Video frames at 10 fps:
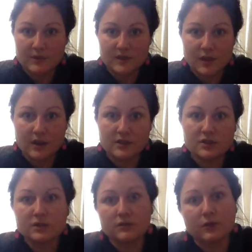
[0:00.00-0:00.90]

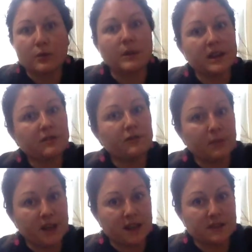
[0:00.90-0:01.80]
massage for my
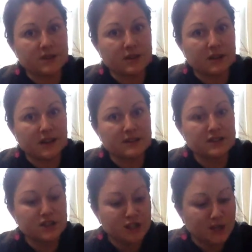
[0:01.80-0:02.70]
hands-on
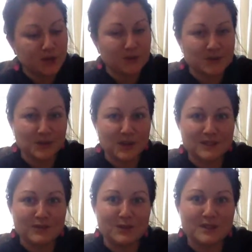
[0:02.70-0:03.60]
clients too. So
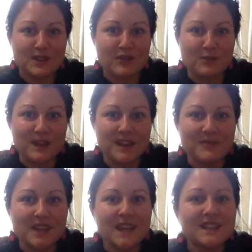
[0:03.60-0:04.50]
lots of new stuff for
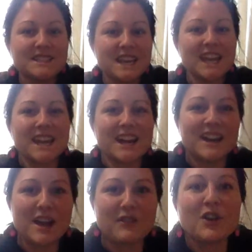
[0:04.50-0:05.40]
me. Take care
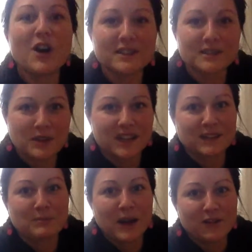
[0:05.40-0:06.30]
and have an awesome week.
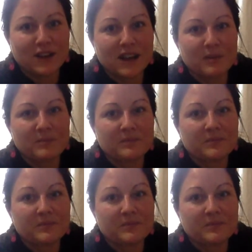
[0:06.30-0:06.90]
Bye for now.